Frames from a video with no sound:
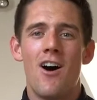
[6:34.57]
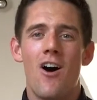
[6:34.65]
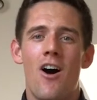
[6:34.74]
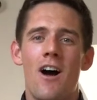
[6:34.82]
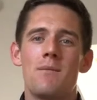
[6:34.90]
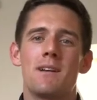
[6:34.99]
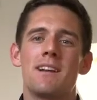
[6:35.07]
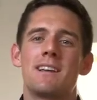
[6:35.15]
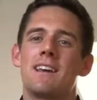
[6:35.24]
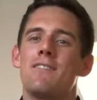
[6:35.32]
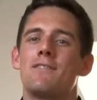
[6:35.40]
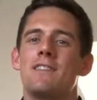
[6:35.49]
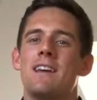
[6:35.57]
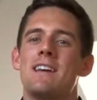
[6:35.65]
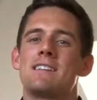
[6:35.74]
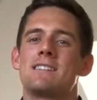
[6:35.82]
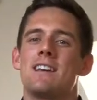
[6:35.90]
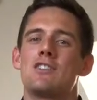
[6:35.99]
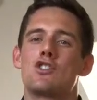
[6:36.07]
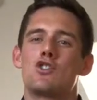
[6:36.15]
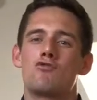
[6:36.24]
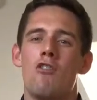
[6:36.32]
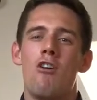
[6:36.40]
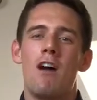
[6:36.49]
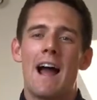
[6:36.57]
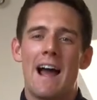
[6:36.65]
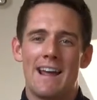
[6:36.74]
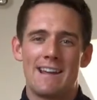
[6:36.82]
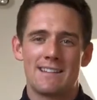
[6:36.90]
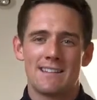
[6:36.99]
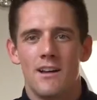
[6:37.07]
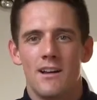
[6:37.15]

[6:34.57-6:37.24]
I'm going to give this a strong 8.